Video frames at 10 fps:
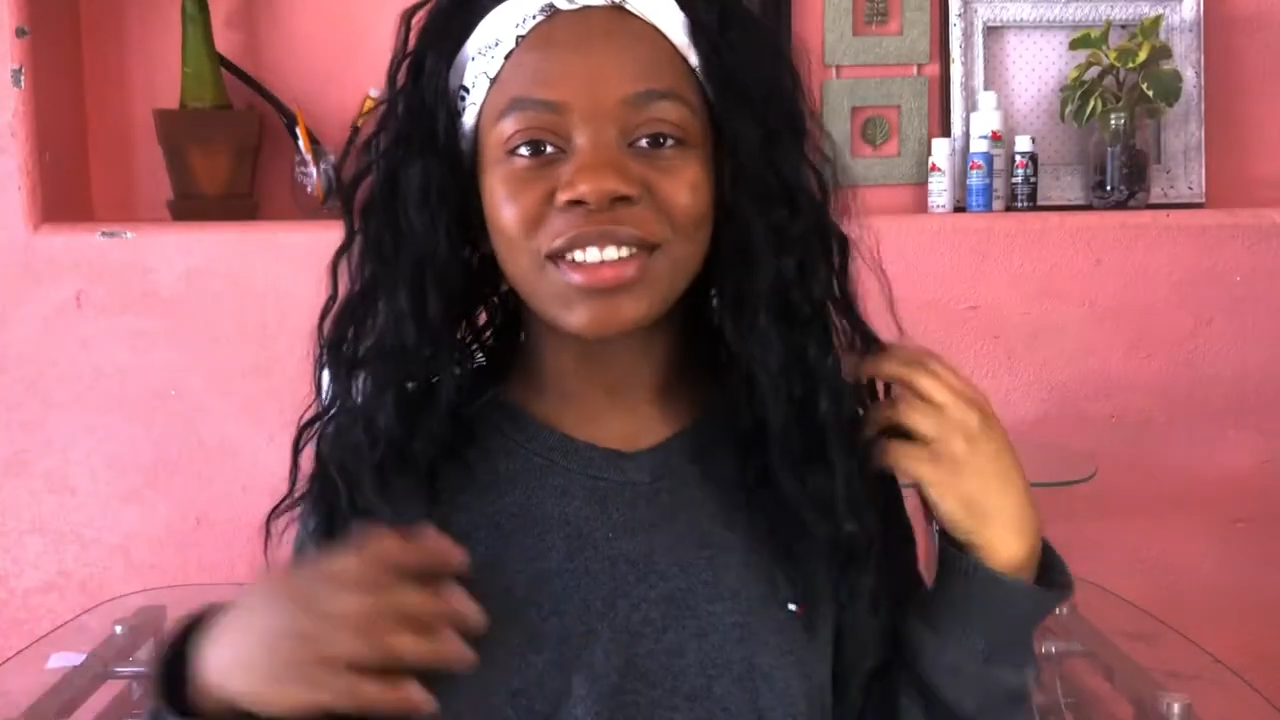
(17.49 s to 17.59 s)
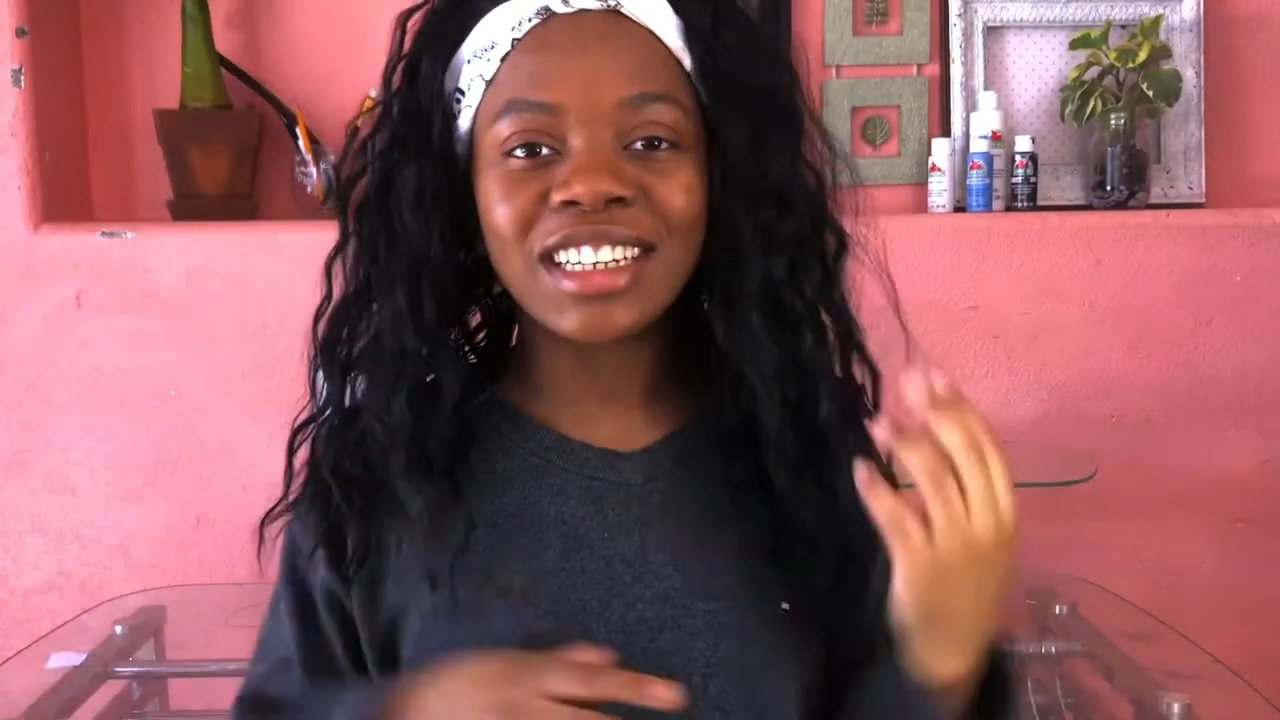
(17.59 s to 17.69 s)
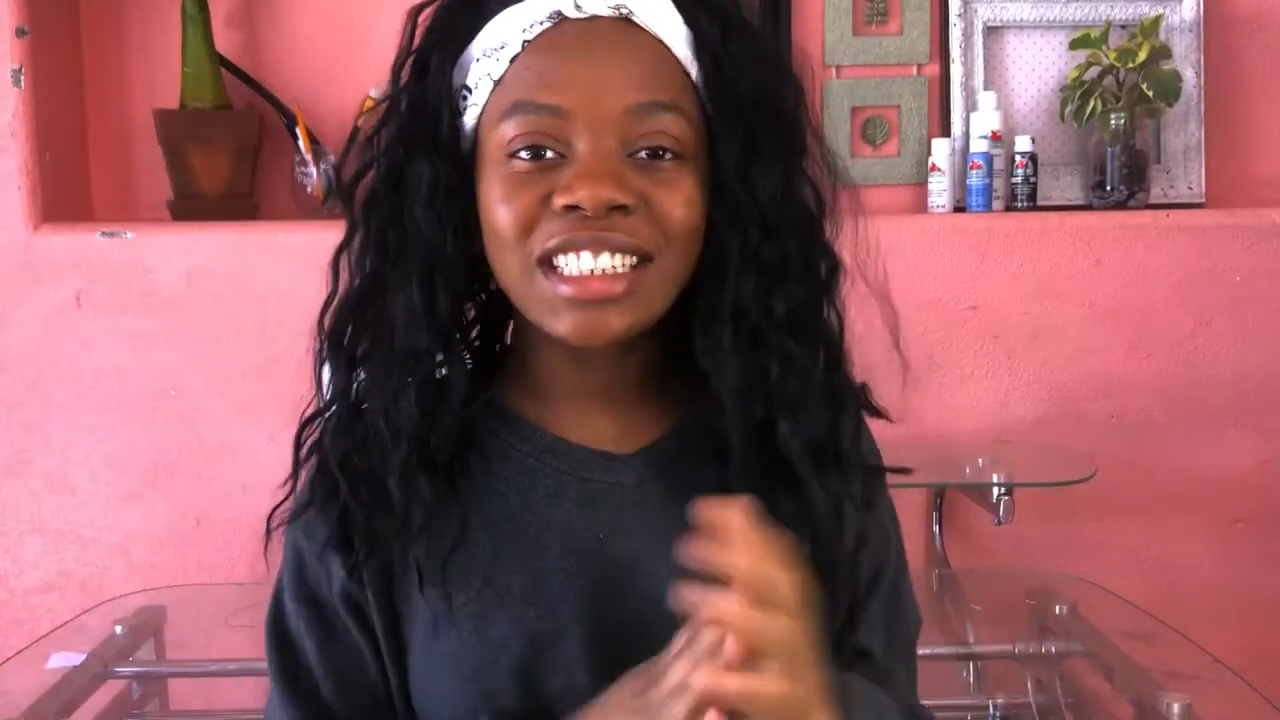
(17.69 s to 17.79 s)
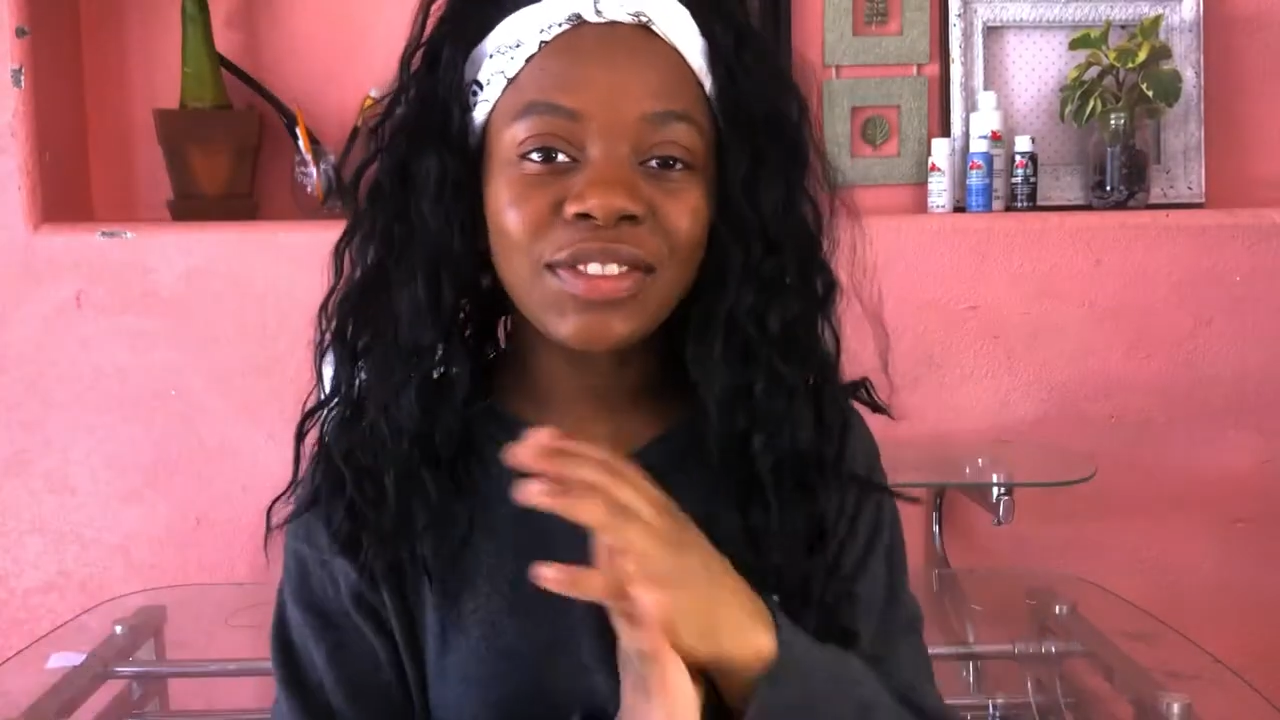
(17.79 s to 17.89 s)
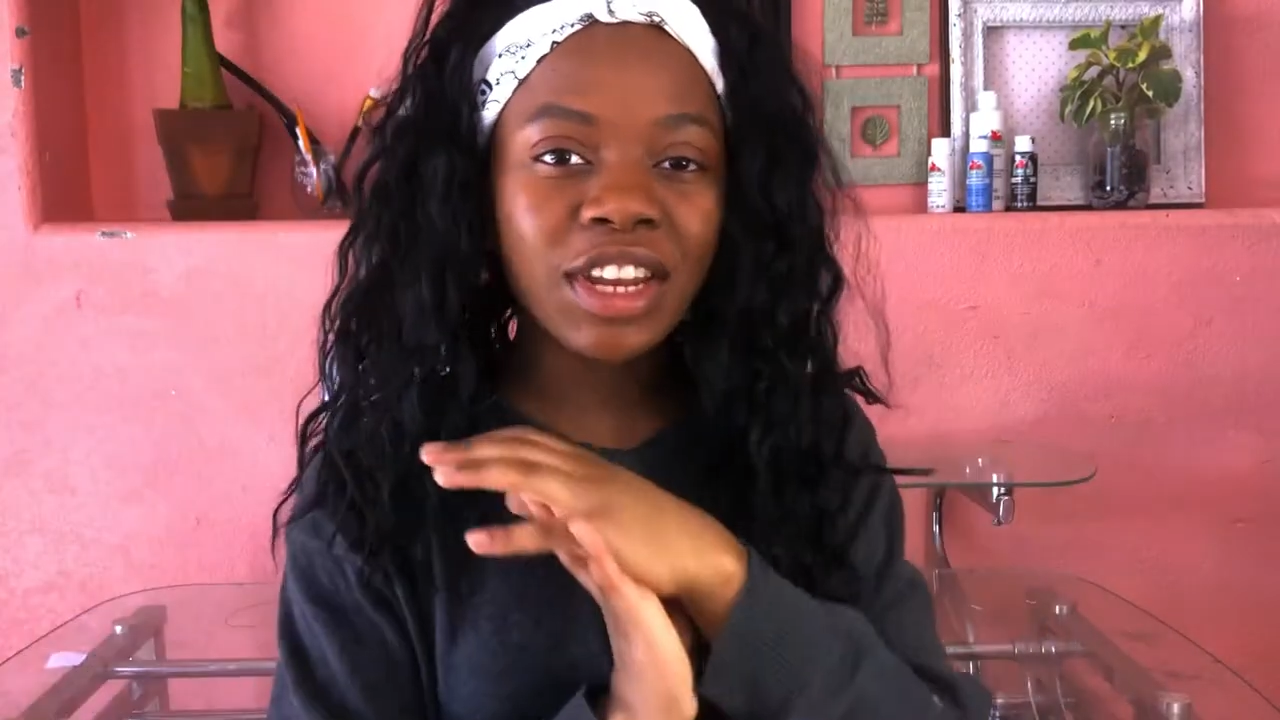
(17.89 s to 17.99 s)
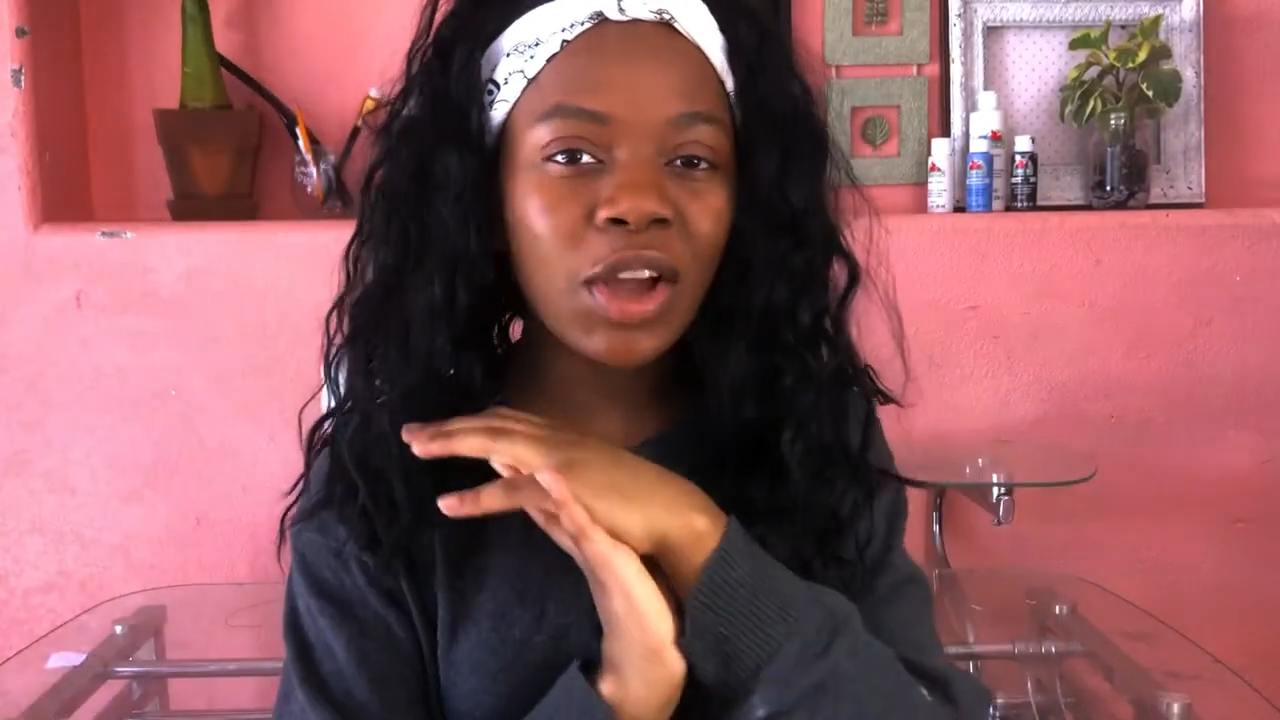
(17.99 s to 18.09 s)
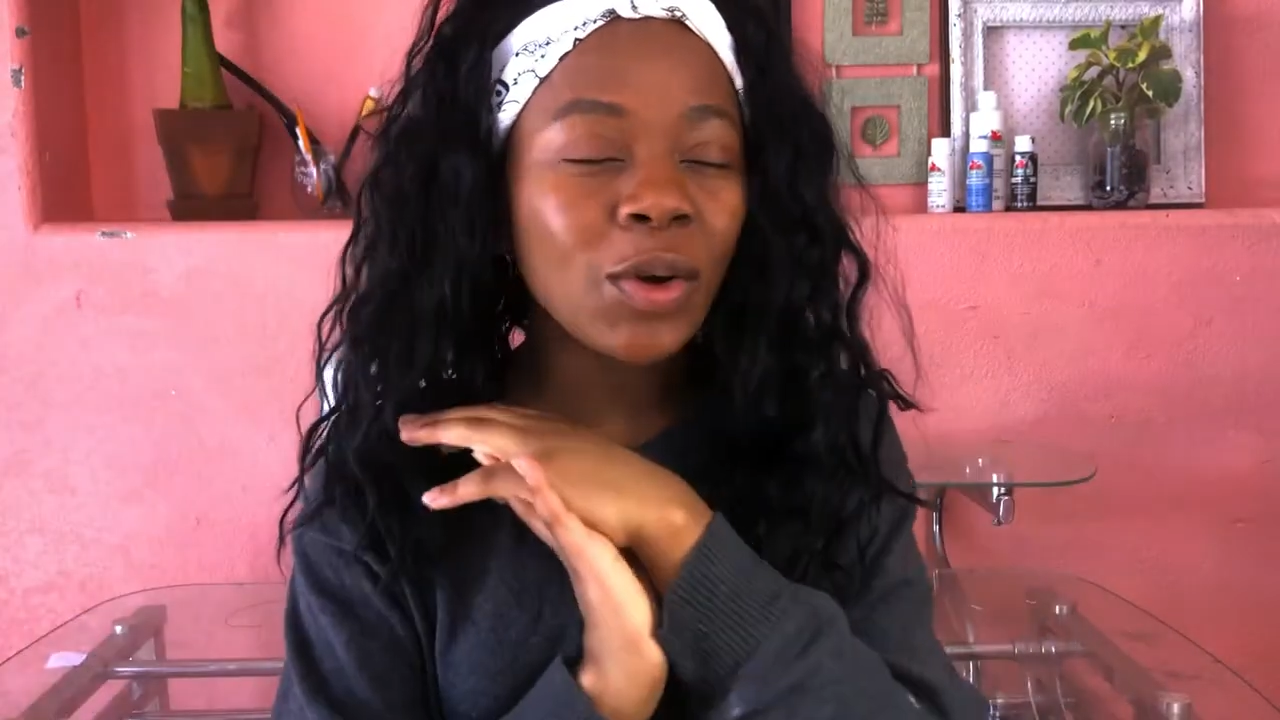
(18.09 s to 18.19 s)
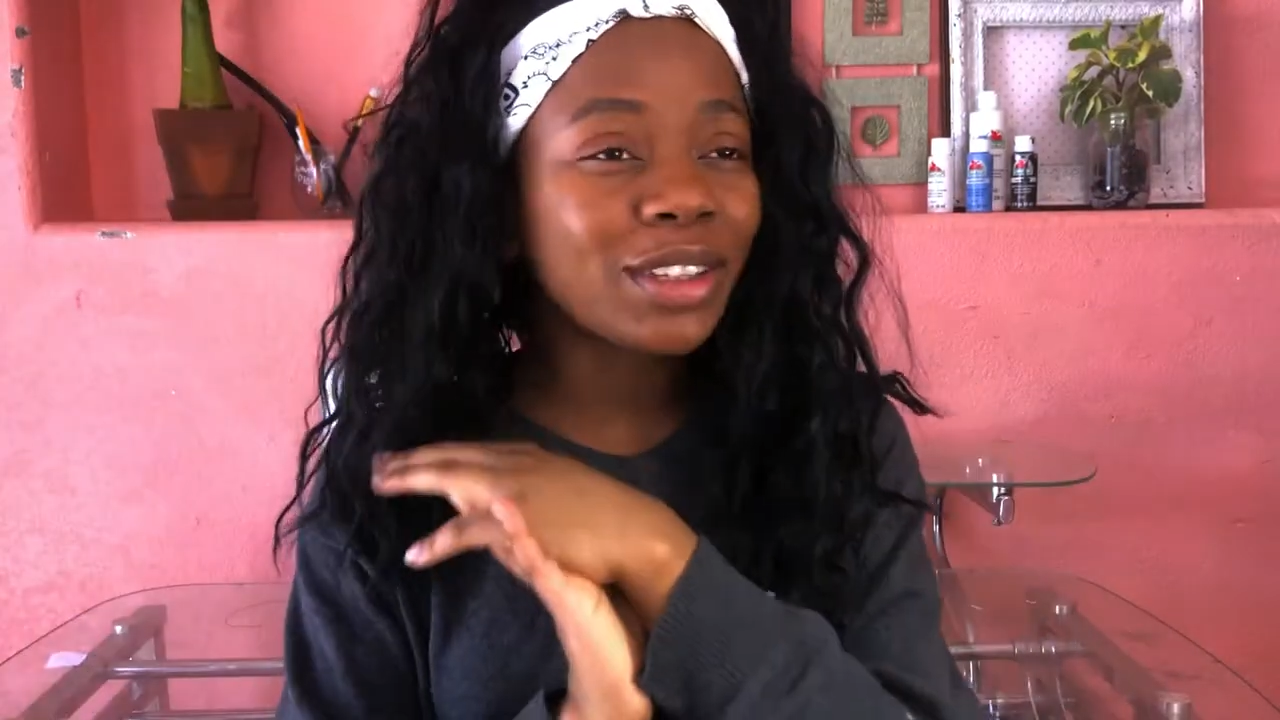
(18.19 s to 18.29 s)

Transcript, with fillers: Today's video